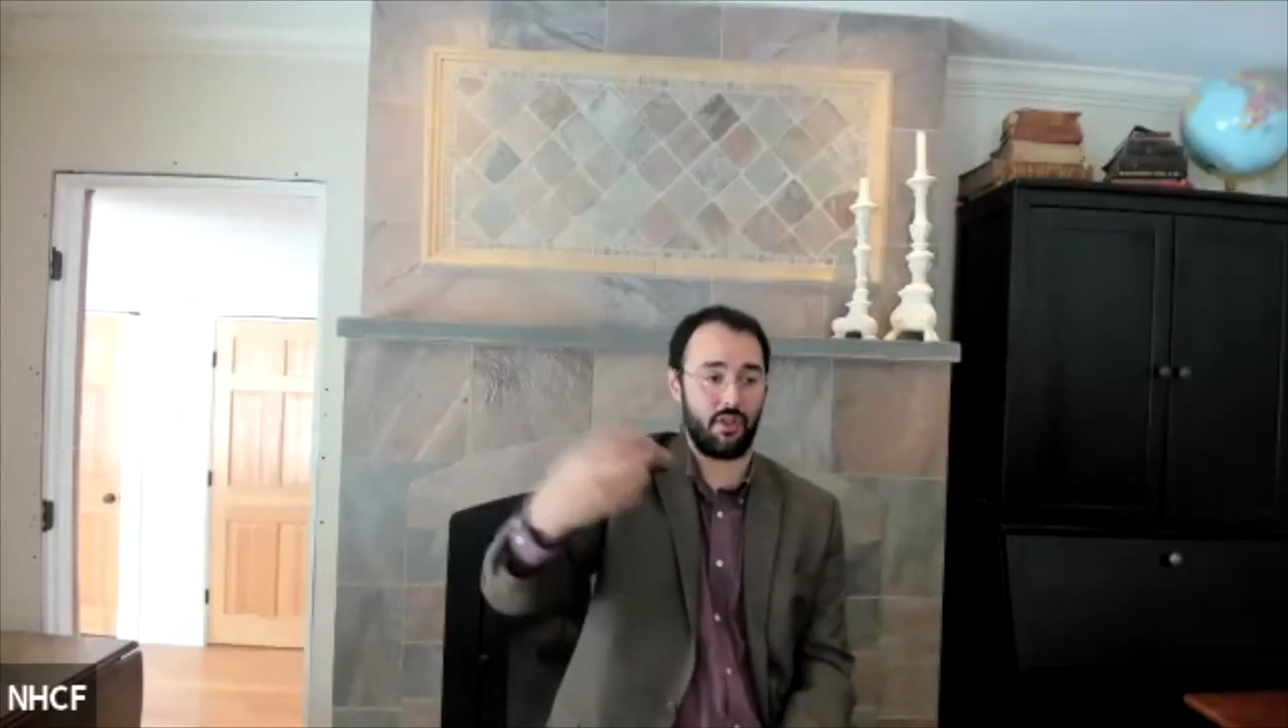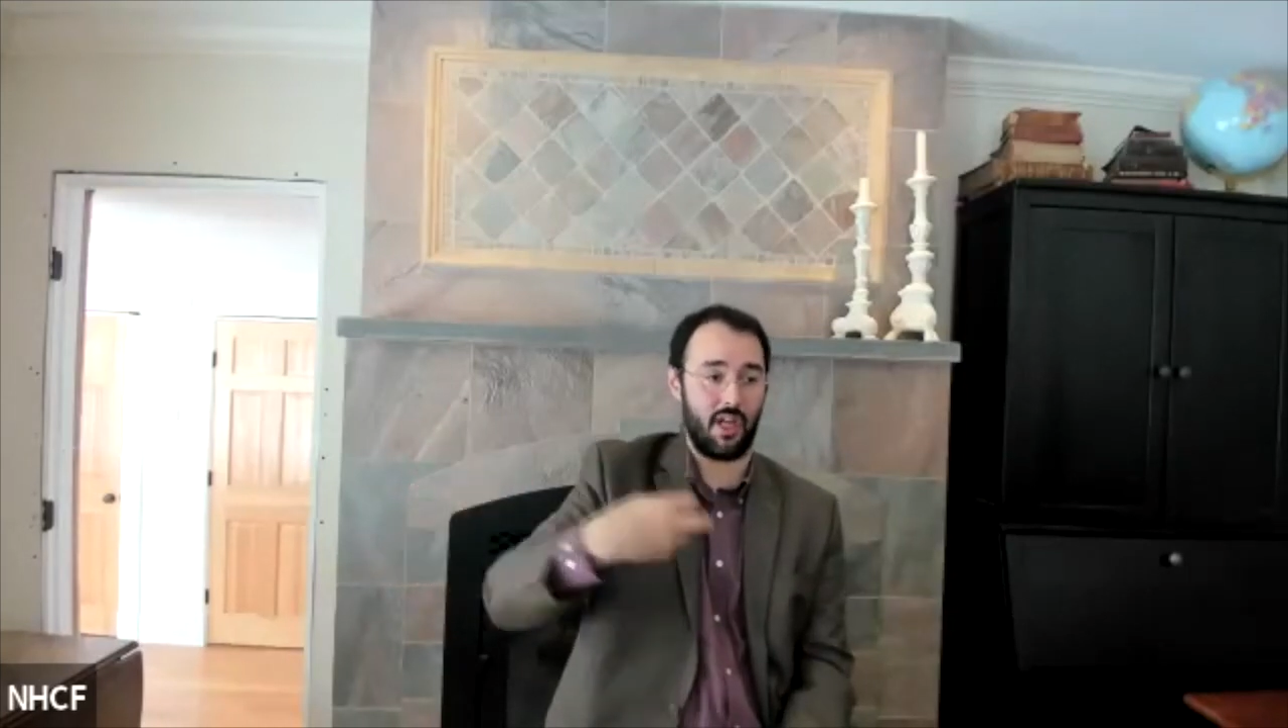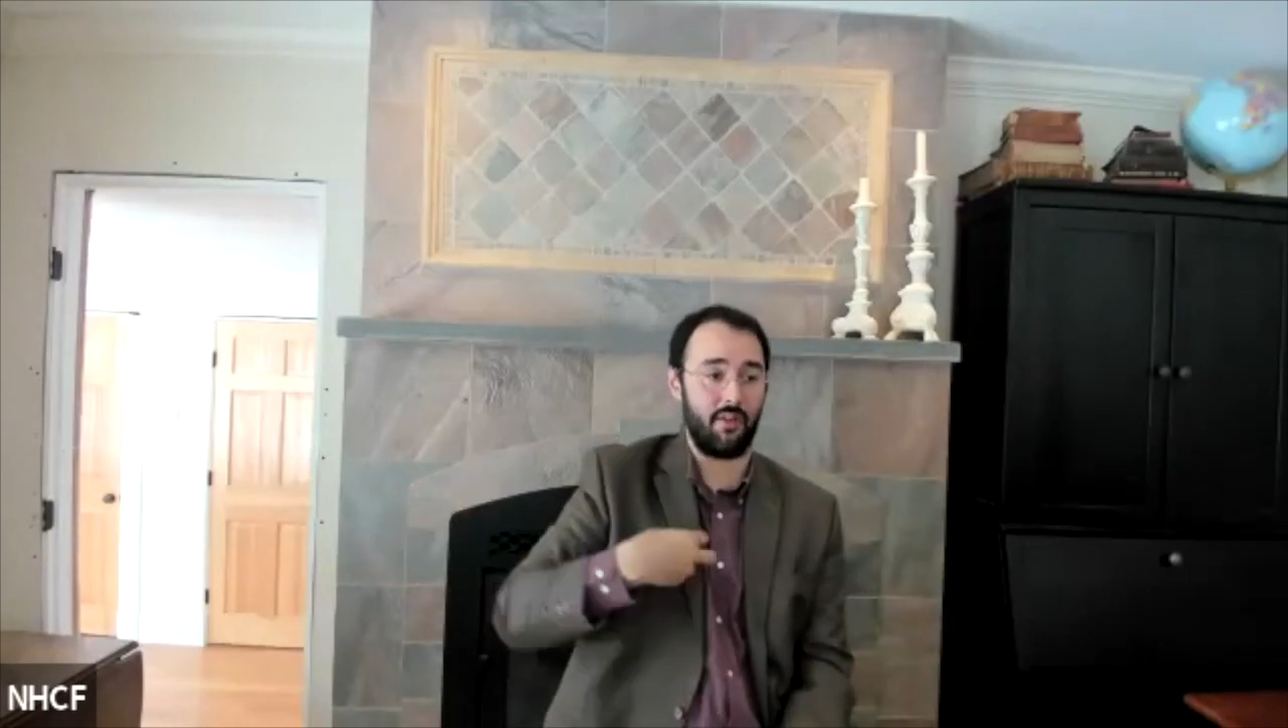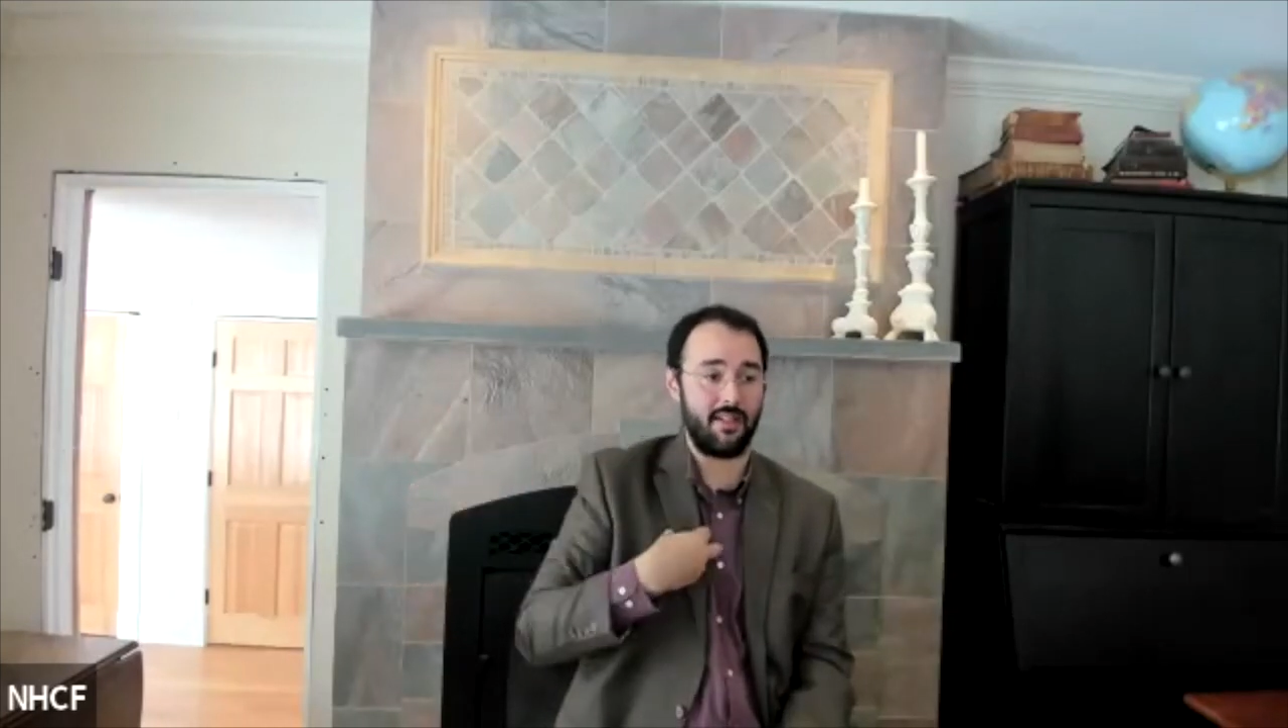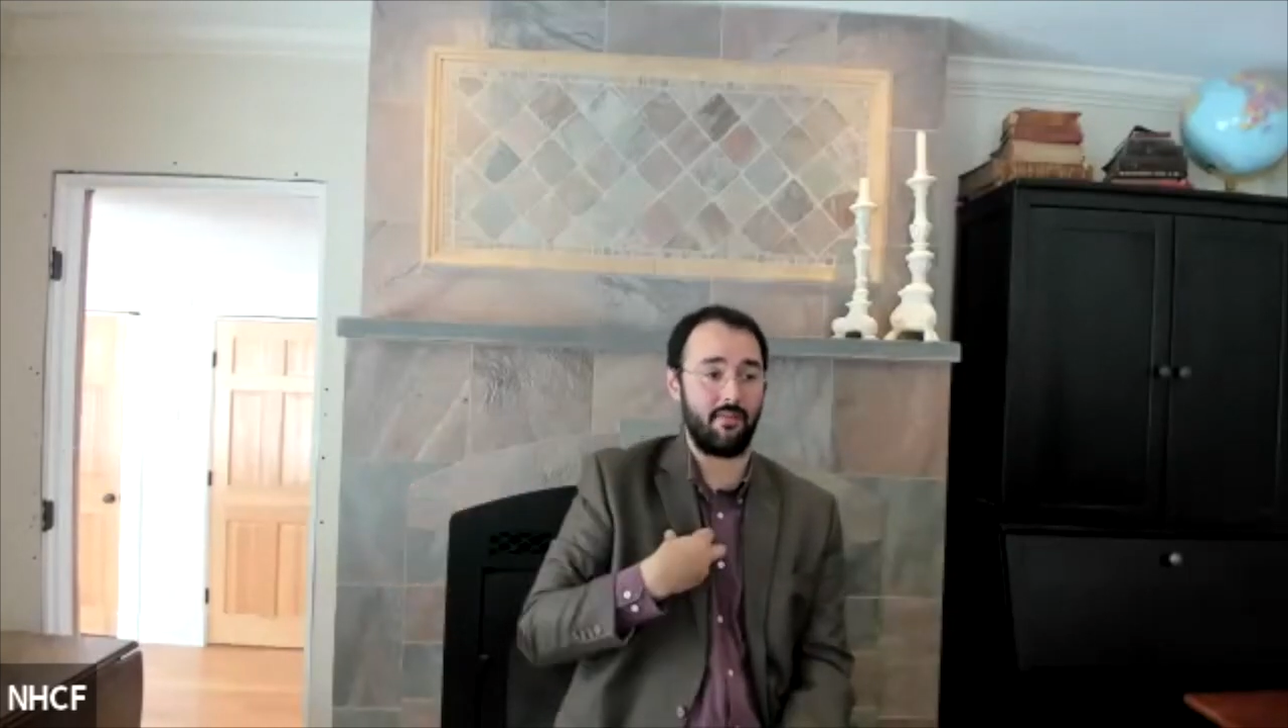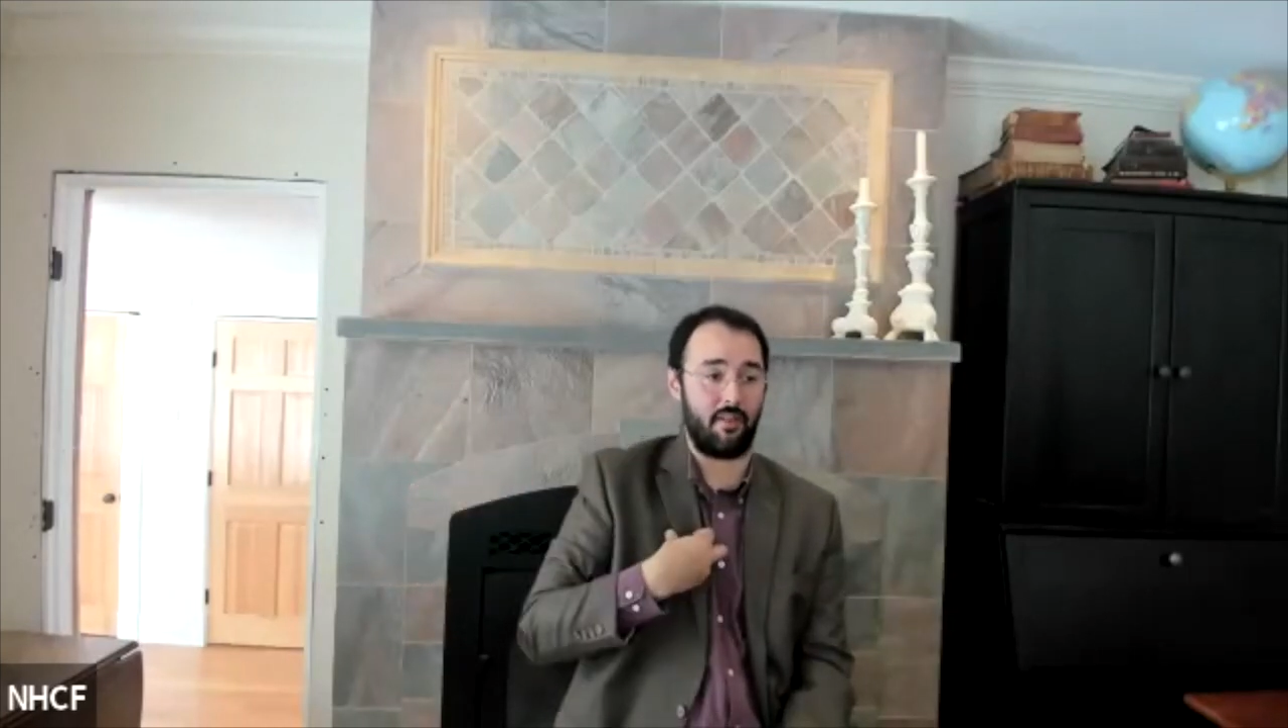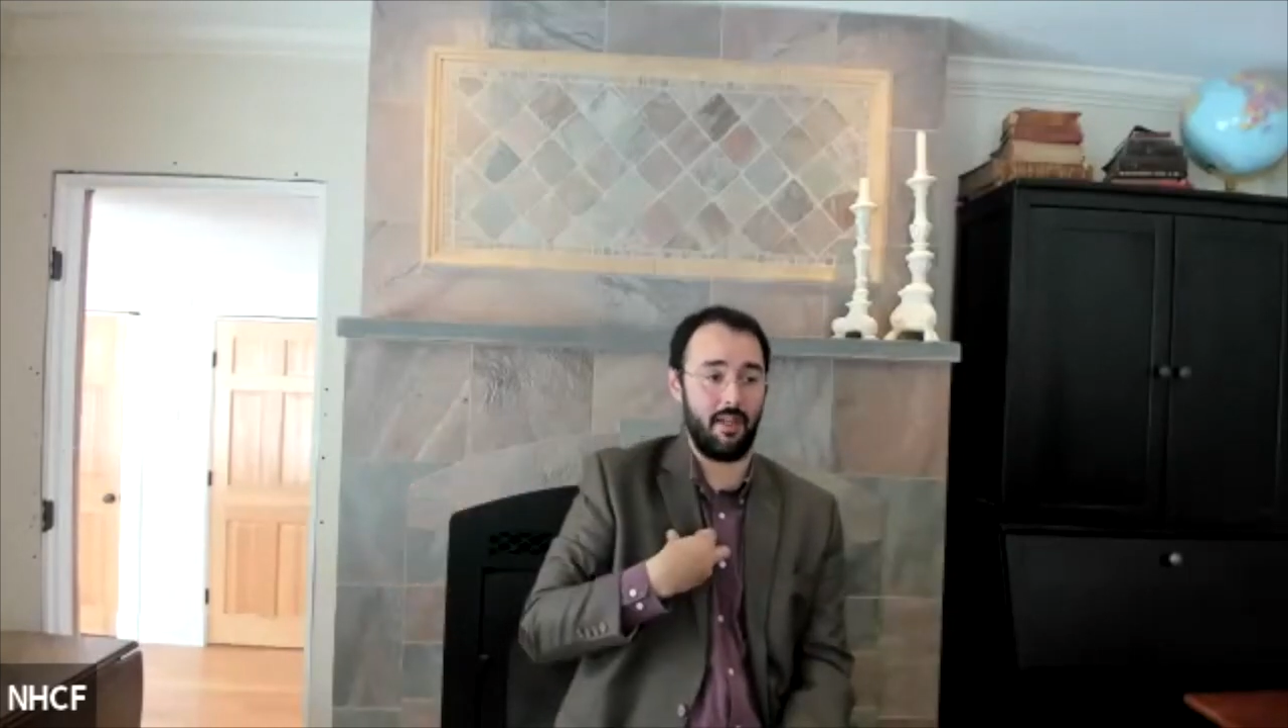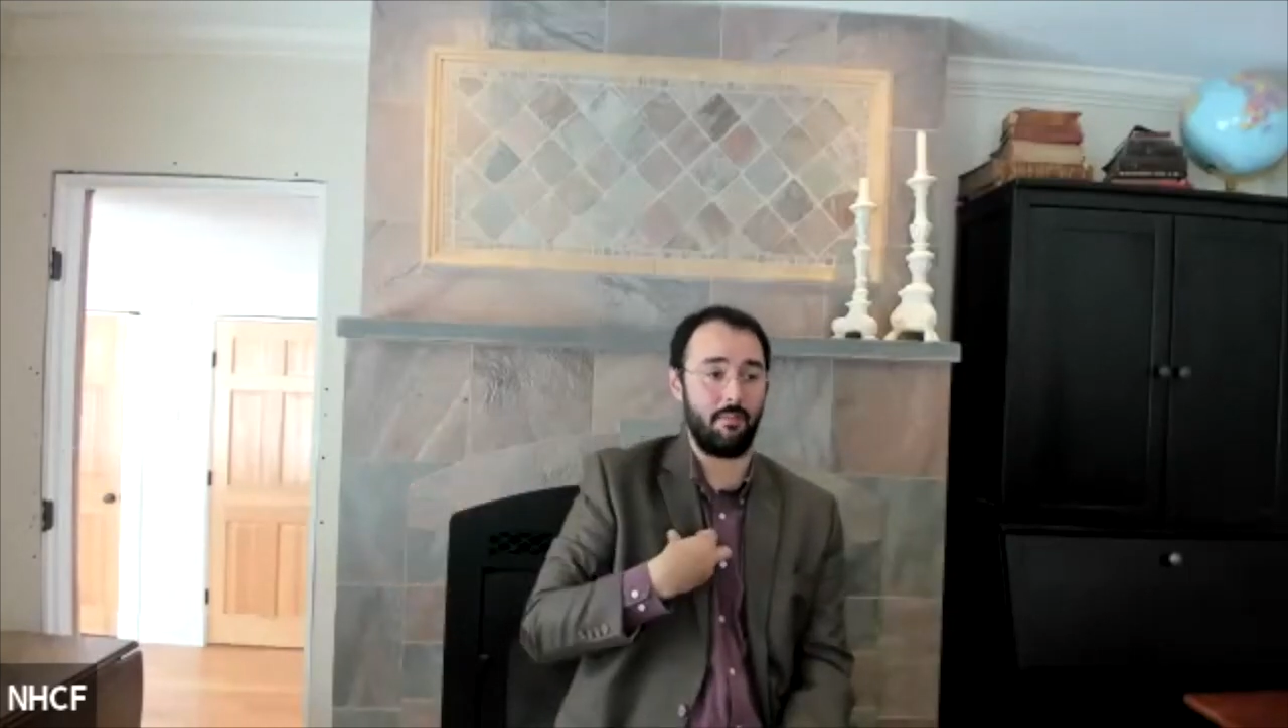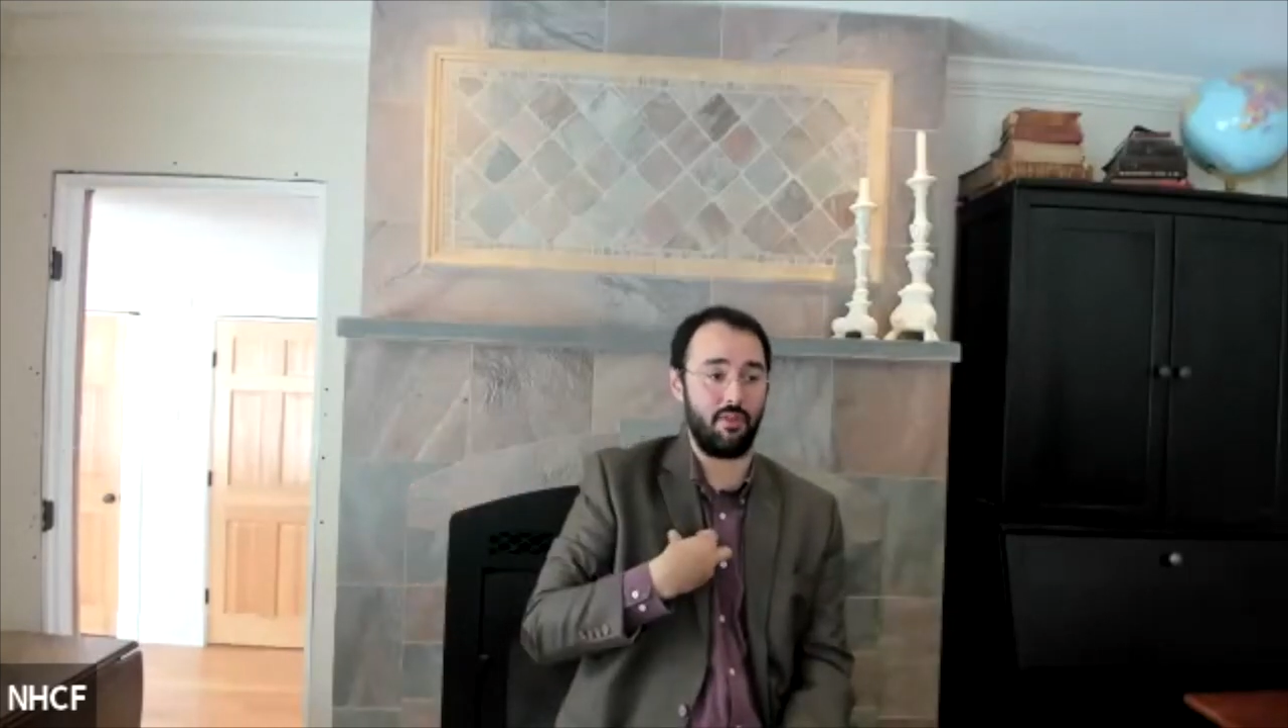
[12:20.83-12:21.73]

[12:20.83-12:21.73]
which I receive from him,